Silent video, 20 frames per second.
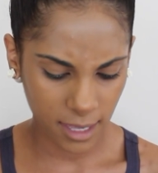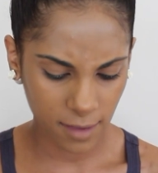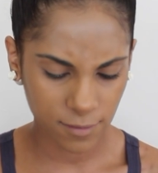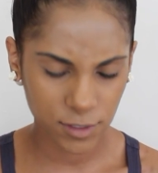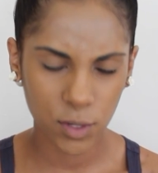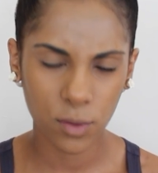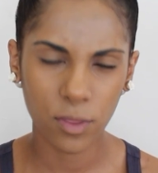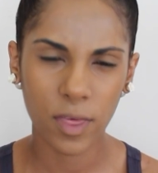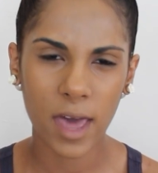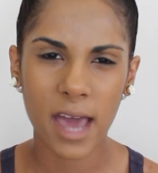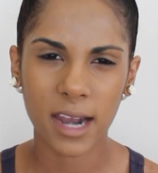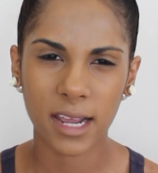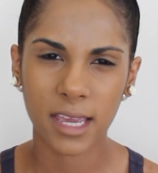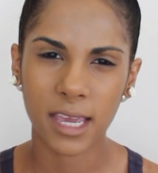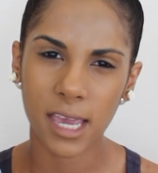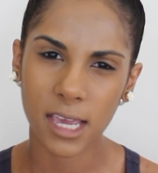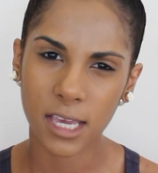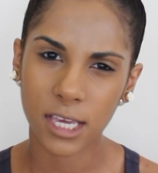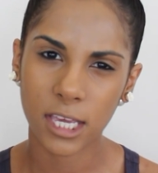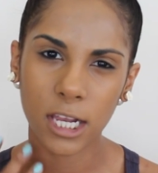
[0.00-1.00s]
gives you that
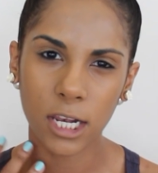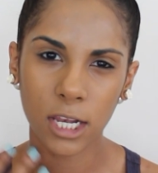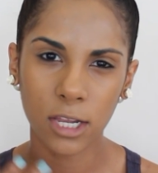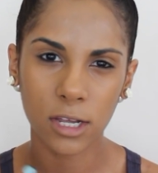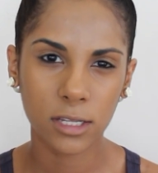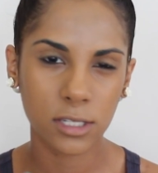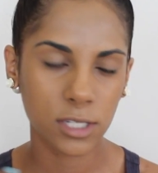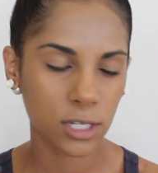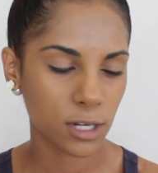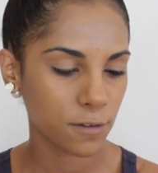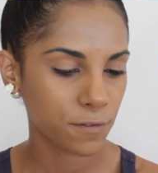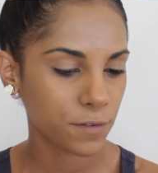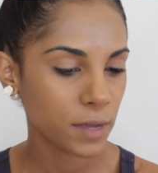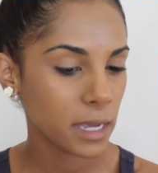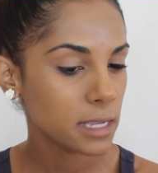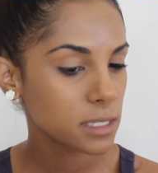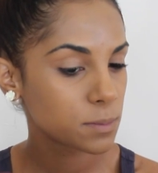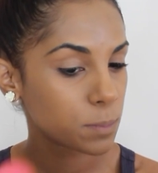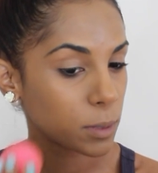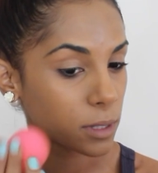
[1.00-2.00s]
cakey look to your
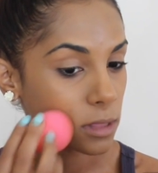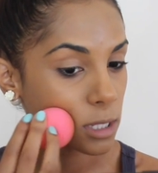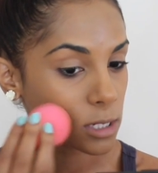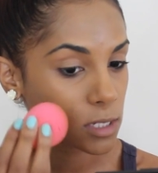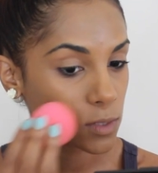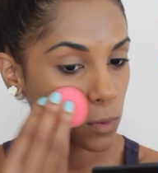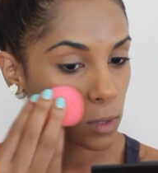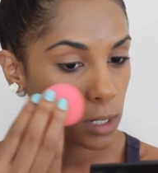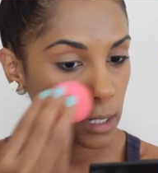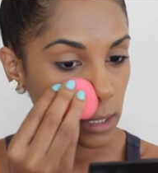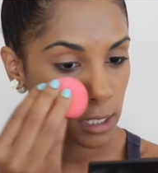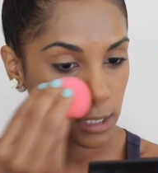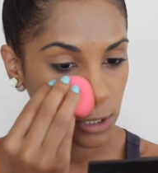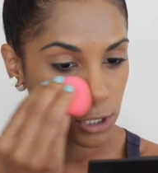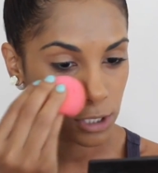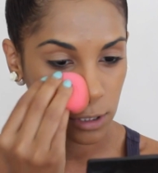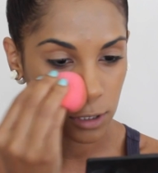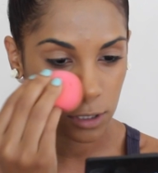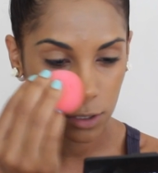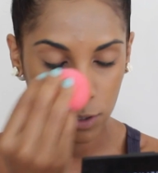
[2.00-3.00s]
face. But this one
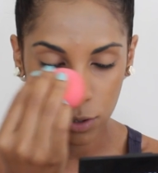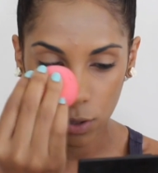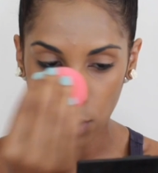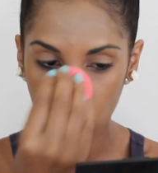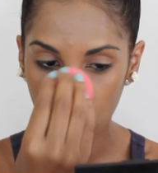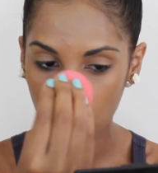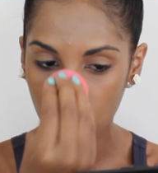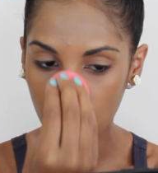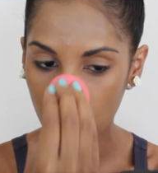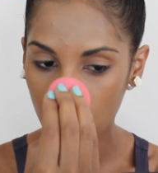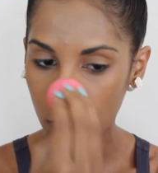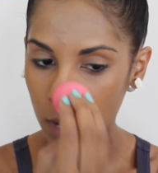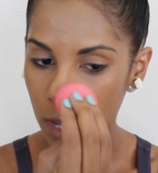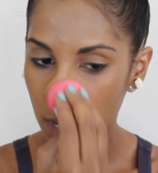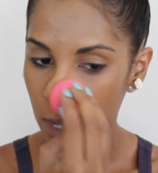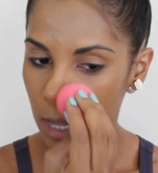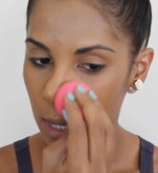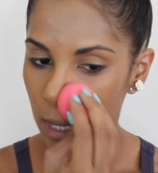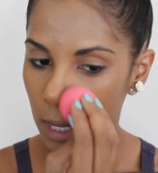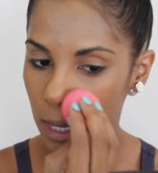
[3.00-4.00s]
is just so
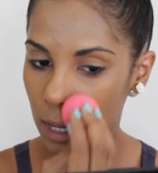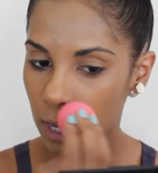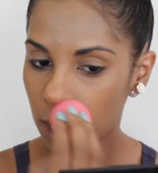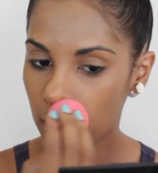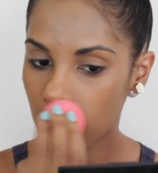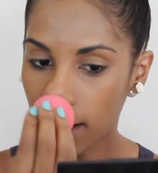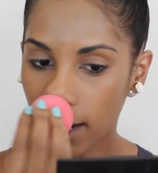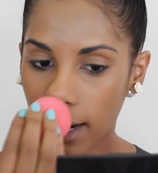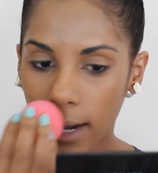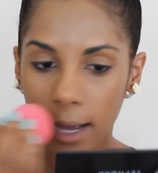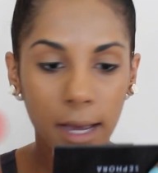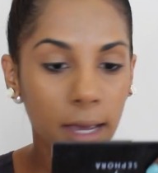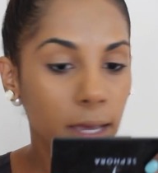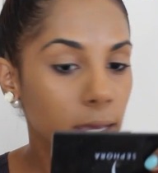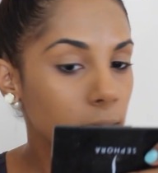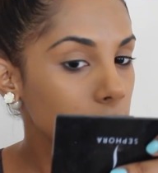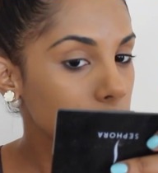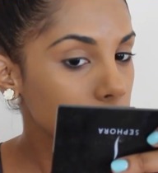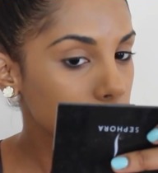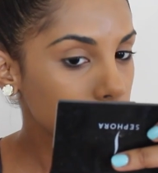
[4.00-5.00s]

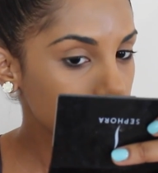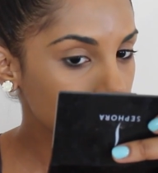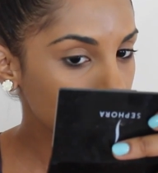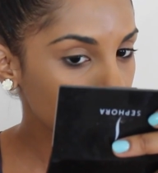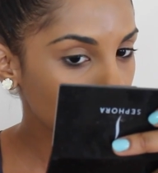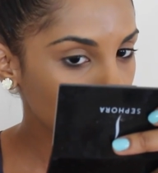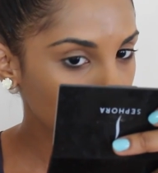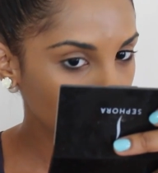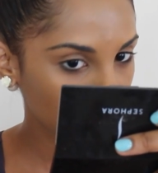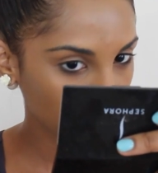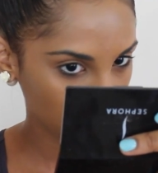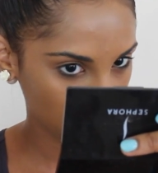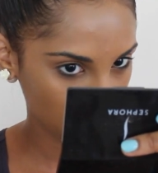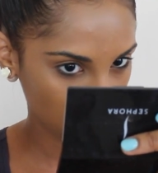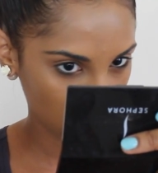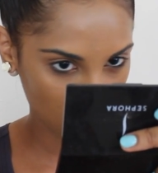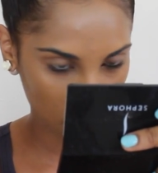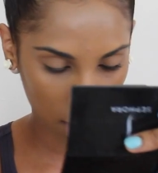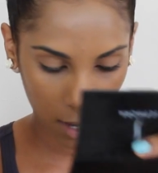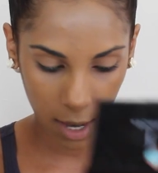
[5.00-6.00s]
nice.
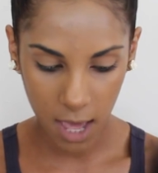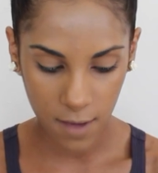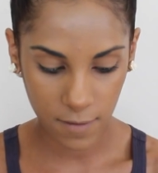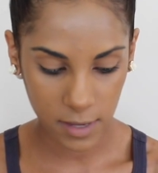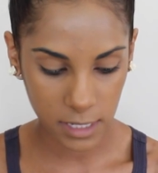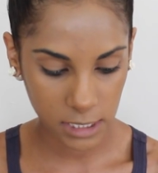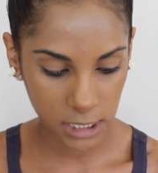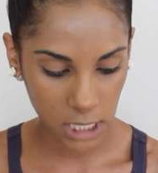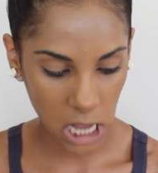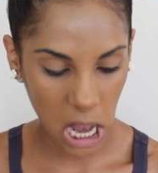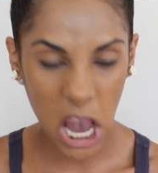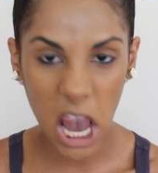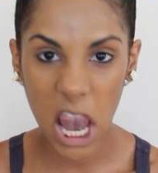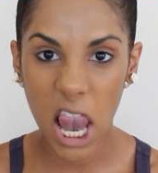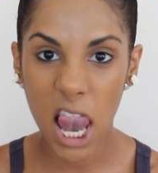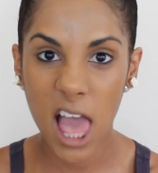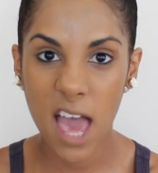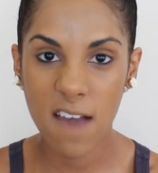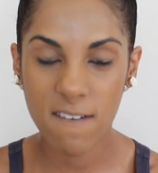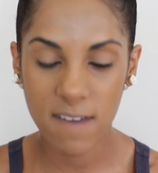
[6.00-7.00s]
Love it.
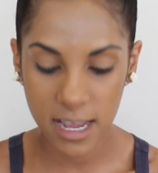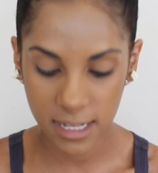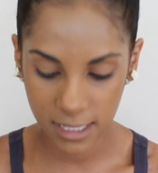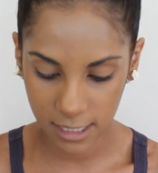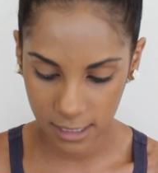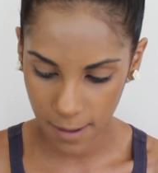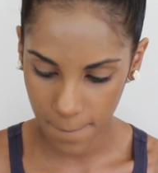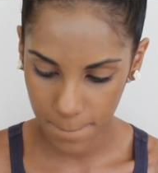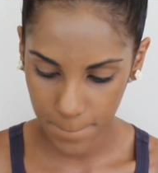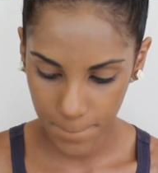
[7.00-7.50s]
Love it.